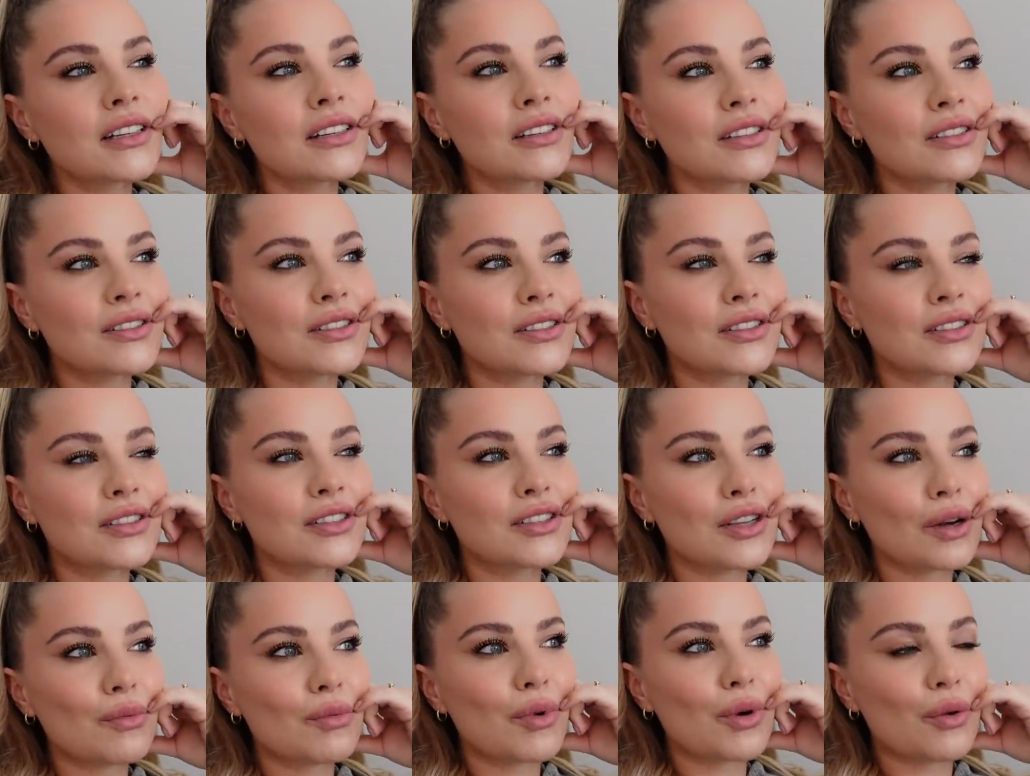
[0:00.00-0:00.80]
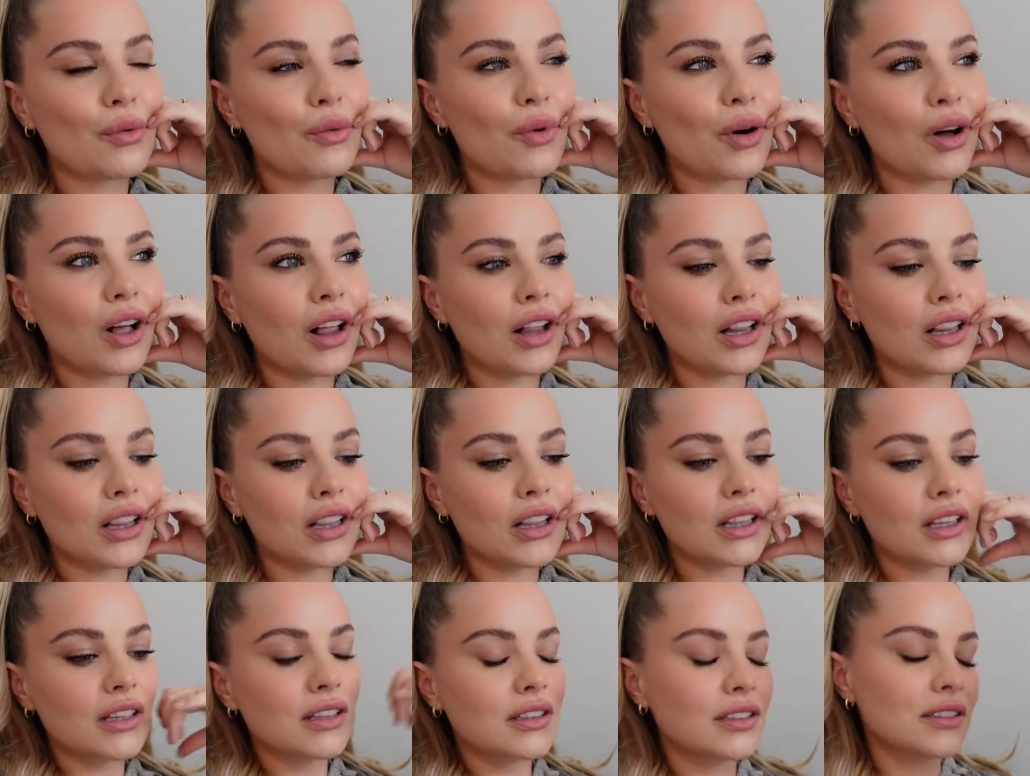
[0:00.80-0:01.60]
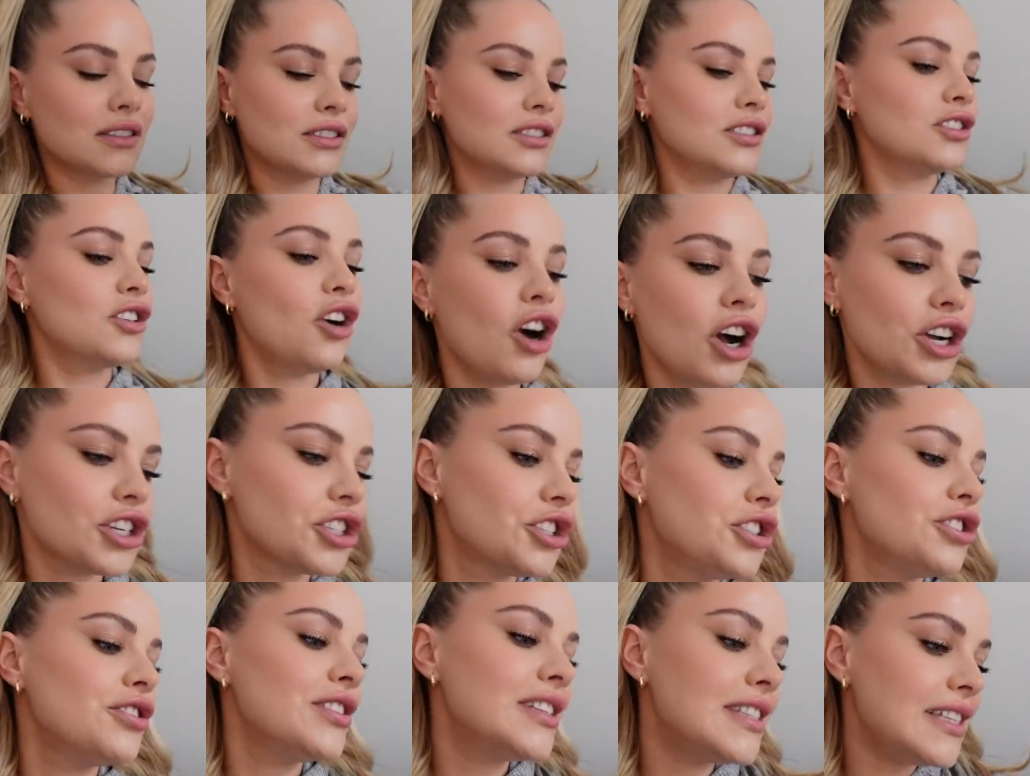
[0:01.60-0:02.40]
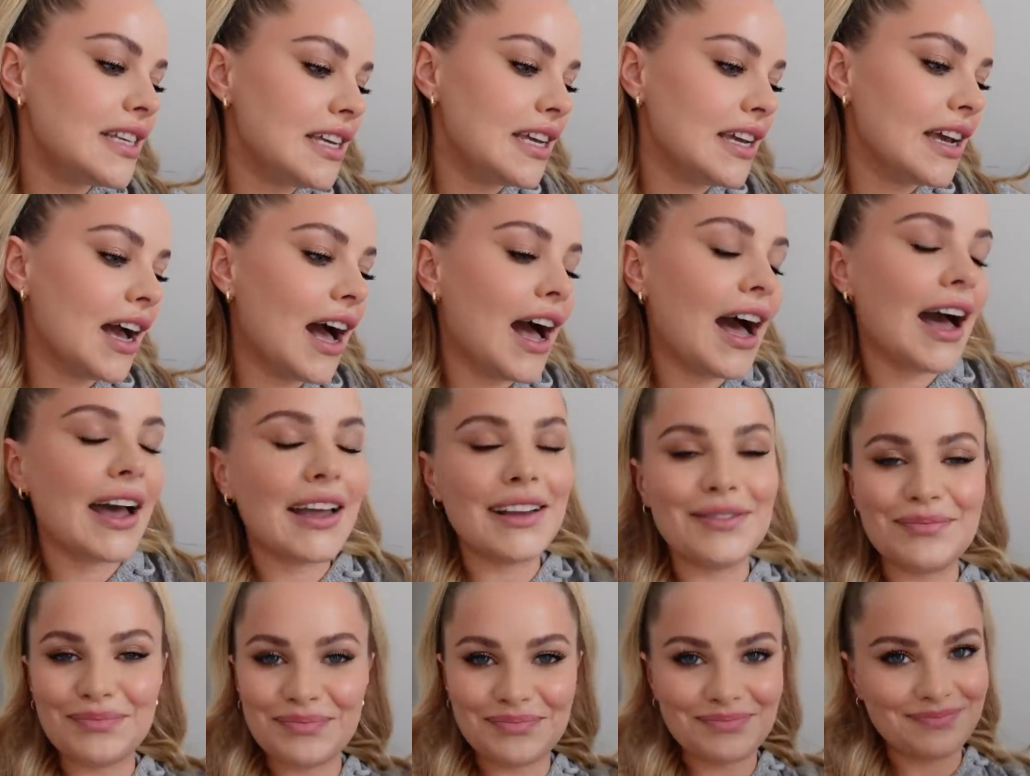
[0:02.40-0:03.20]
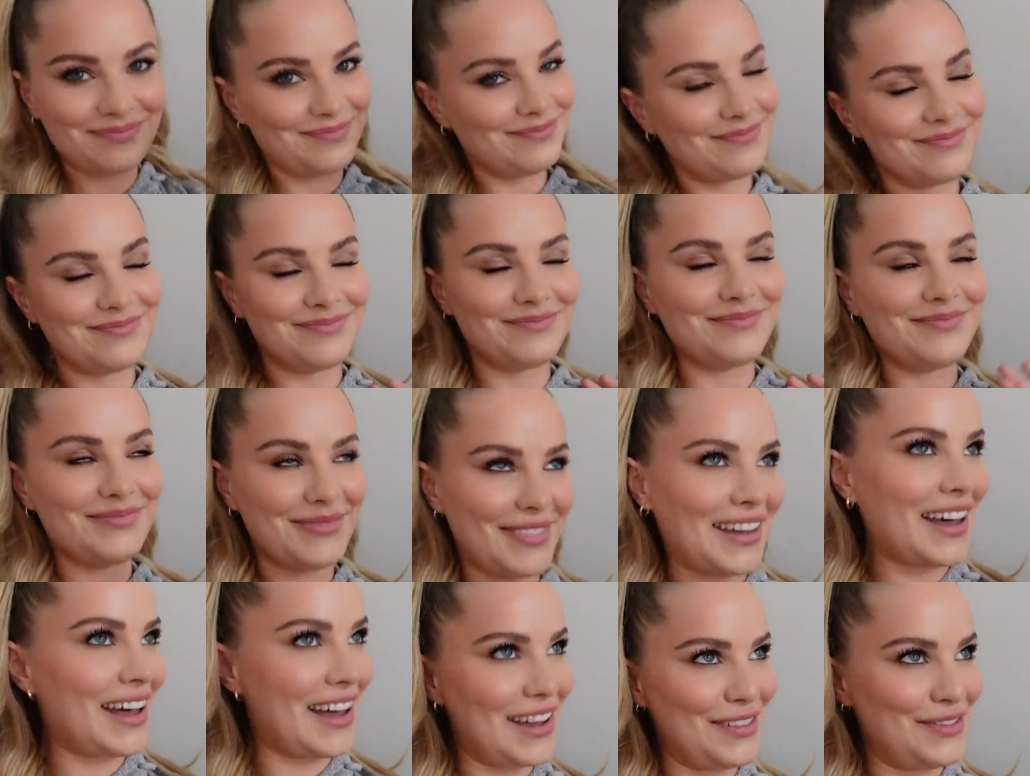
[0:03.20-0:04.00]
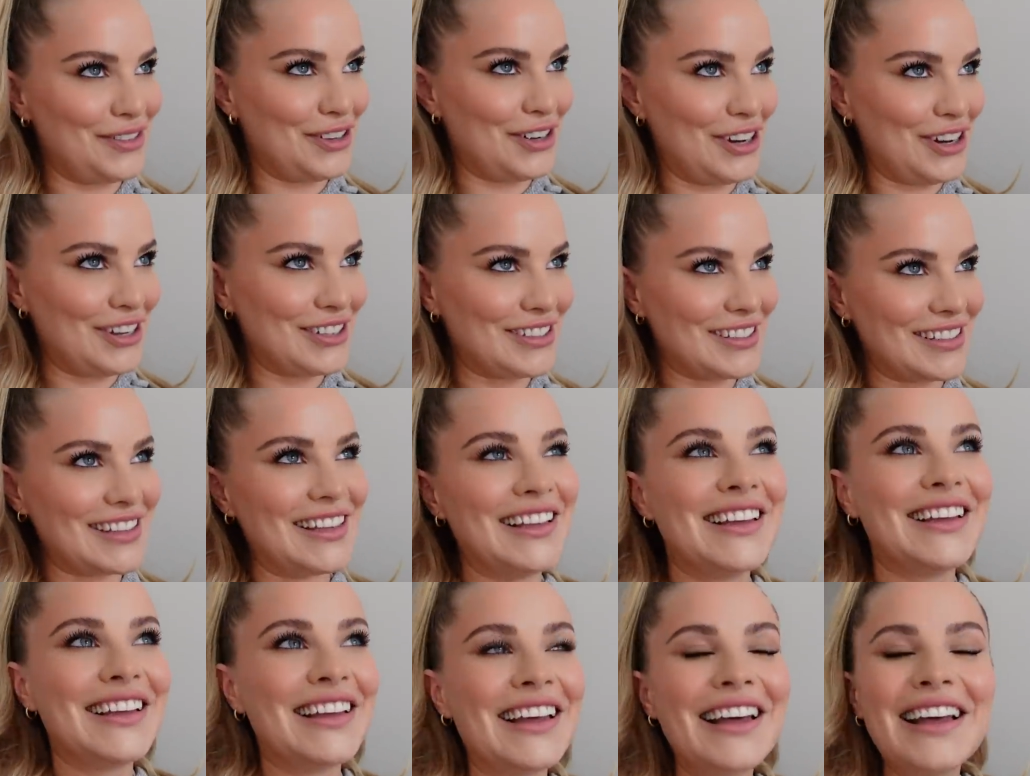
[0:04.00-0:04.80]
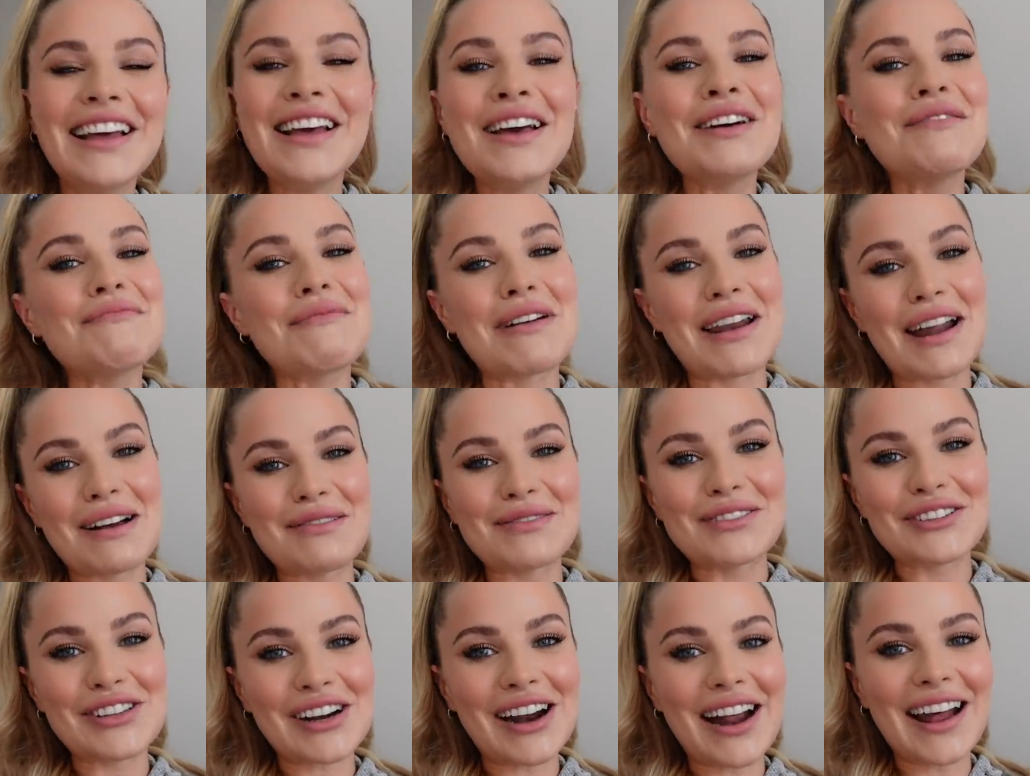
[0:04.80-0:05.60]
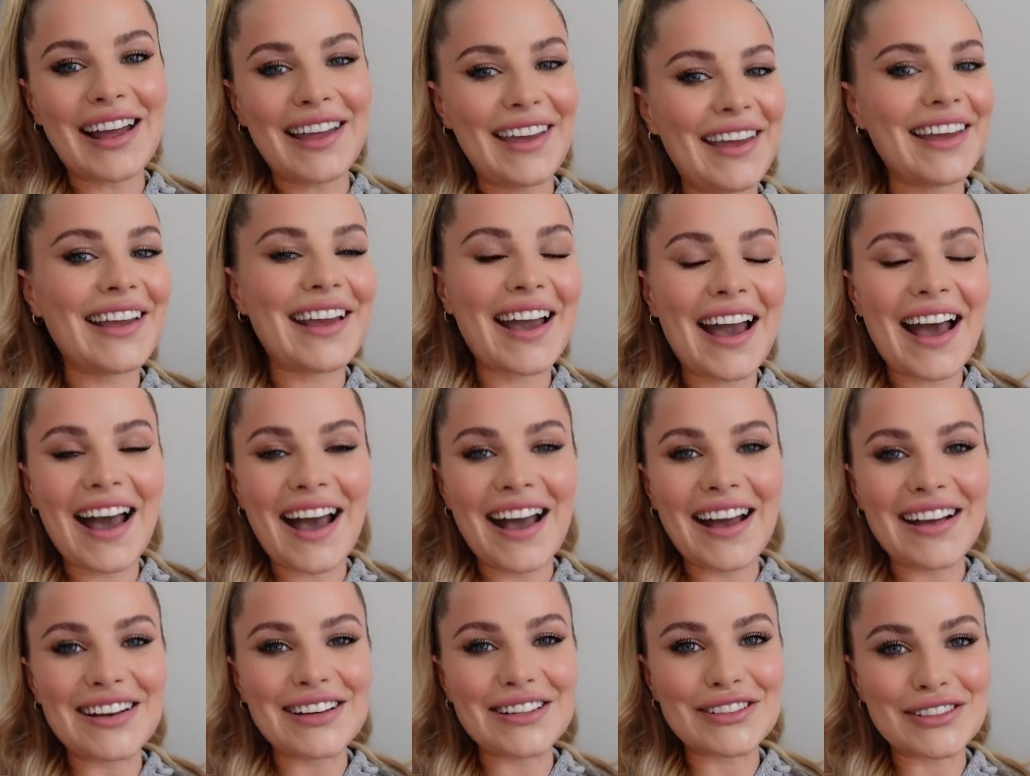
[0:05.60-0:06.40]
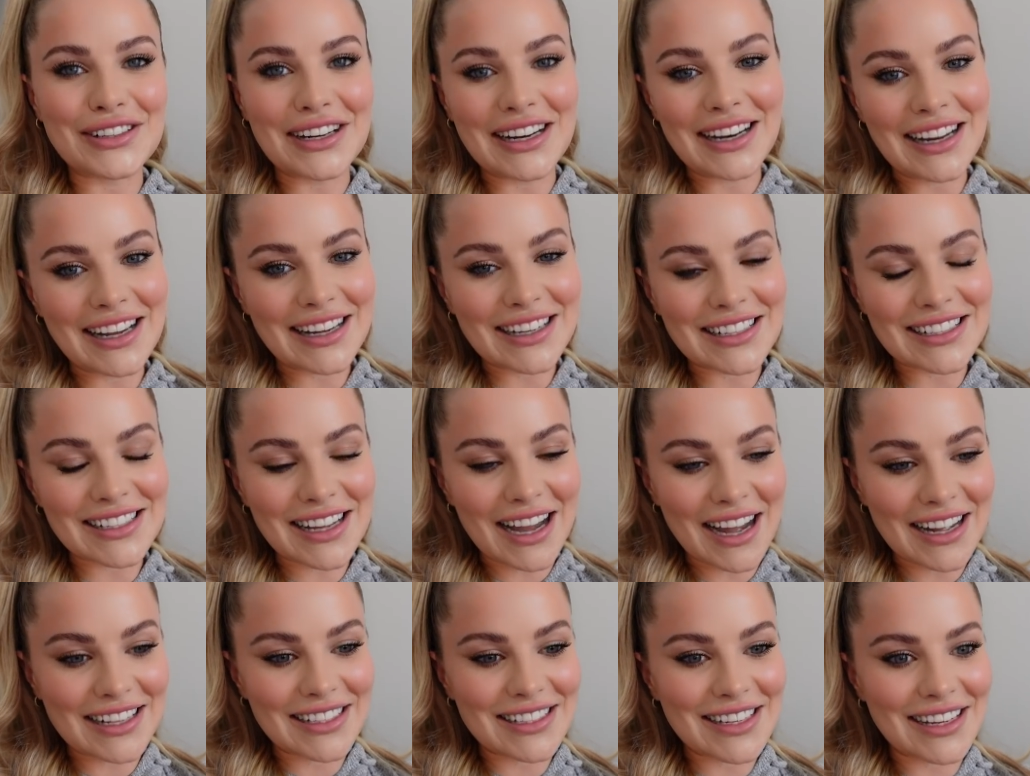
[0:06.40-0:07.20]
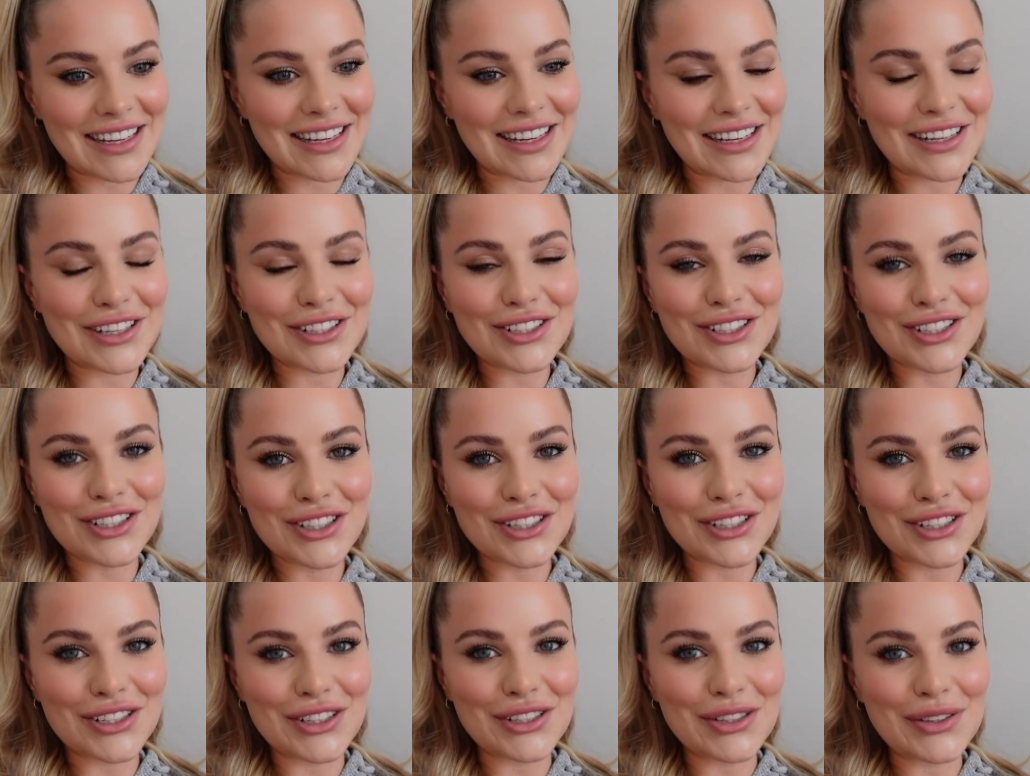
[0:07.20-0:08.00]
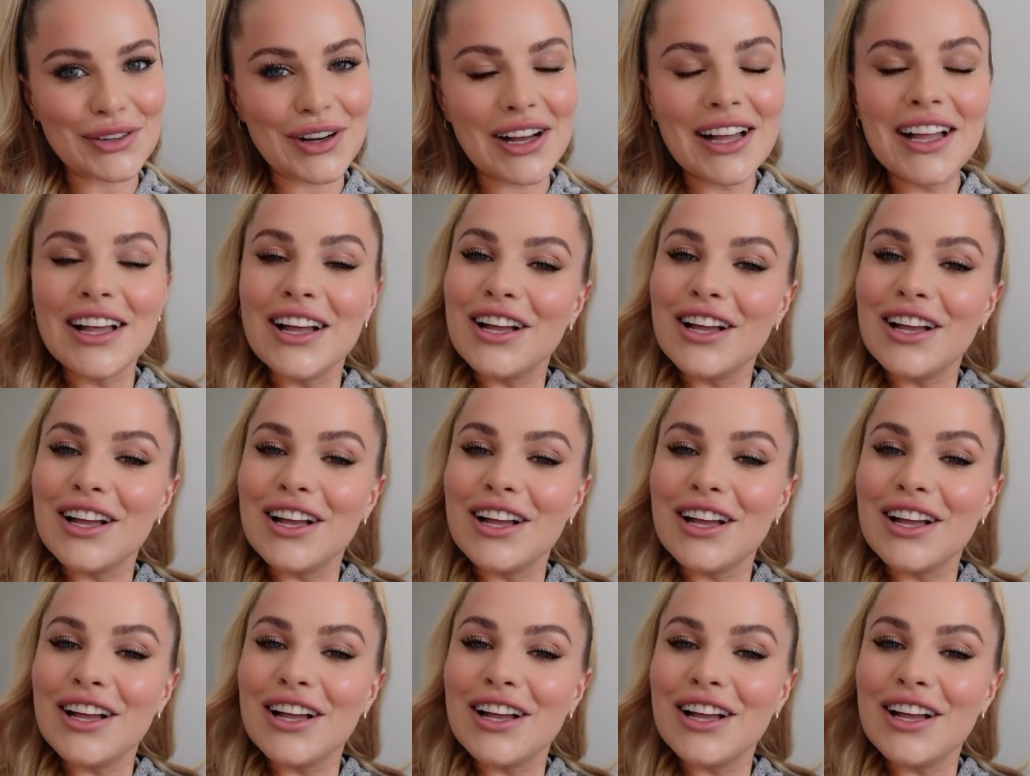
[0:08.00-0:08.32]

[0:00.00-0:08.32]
Sobawol. Gosh, you see, I... I forgot but I'm trying and really excited to